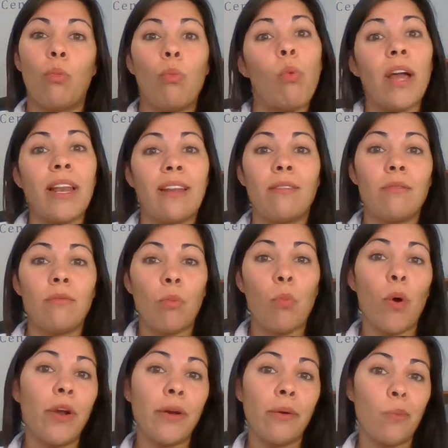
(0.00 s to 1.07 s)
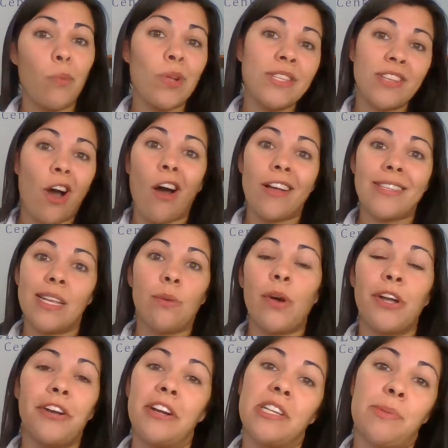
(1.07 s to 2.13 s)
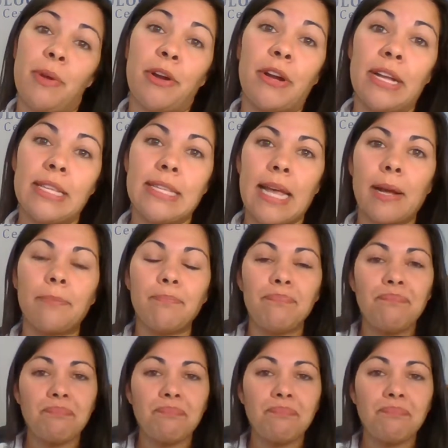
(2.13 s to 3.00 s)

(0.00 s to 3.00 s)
what's causing what you're experiencing.